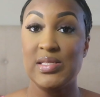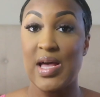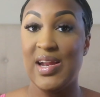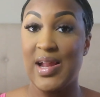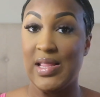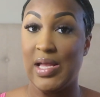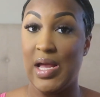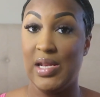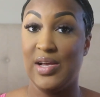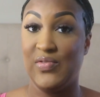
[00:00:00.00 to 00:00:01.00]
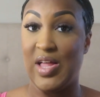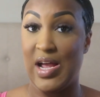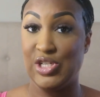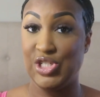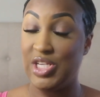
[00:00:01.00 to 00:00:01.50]
decided at the end of
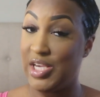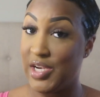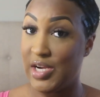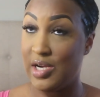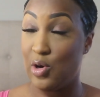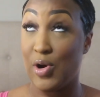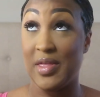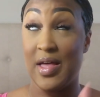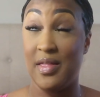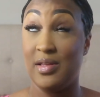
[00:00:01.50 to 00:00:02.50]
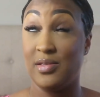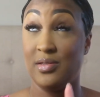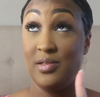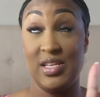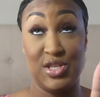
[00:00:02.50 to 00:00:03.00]
last year or at,
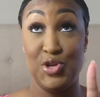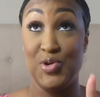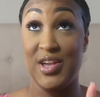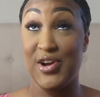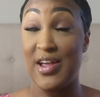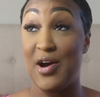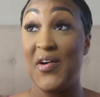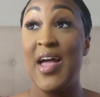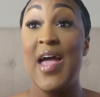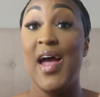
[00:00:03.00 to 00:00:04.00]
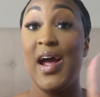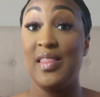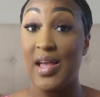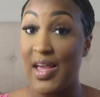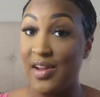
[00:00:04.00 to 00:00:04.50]
it's a new year now,
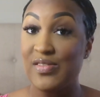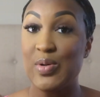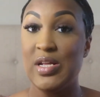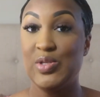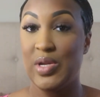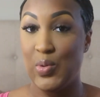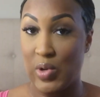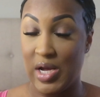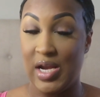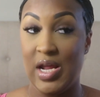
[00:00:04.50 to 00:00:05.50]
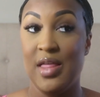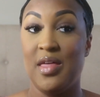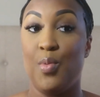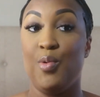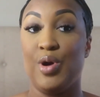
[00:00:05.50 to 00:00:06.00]
at the end of 2021
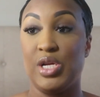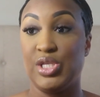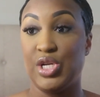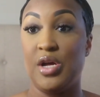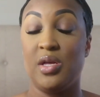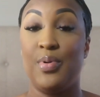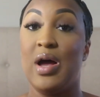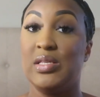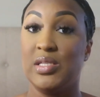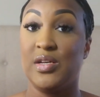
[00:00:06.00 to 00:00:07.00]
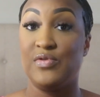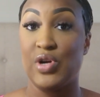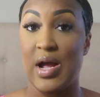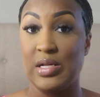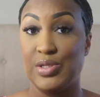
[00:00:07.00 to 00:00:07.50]
that we were gonna start the process of
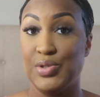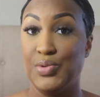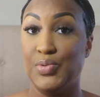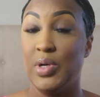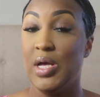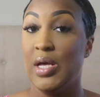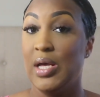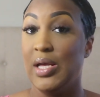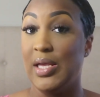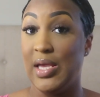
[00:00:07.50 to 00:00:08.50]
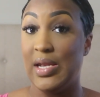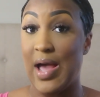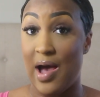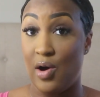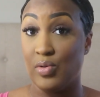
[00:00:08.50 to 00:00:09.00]
trying to get
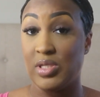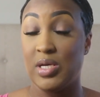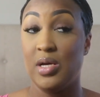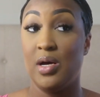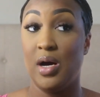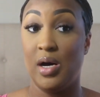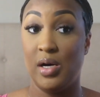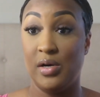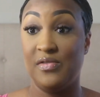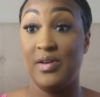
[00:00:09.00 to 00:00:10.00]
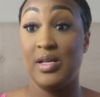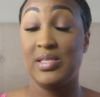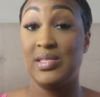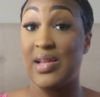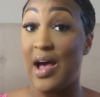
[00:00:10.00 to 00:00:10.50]
out of
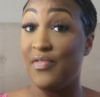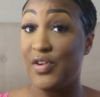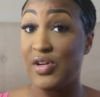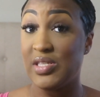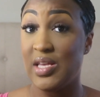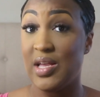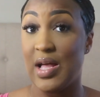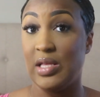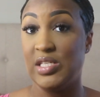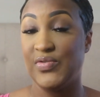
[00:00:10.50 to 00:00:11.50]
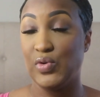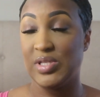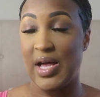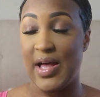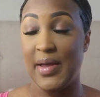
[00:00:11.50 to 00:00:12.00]
staff nursing, at least full
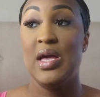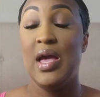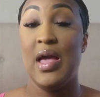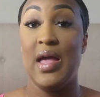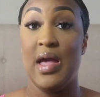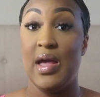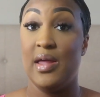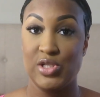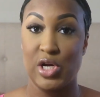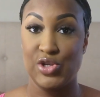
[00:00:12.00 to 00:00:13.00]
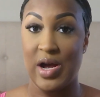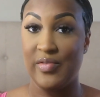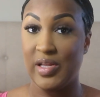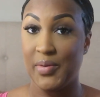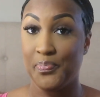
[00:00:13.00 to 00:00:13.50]
time, and start
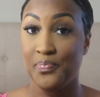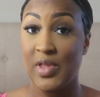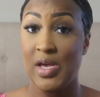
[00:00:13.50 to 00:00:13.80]
traveling.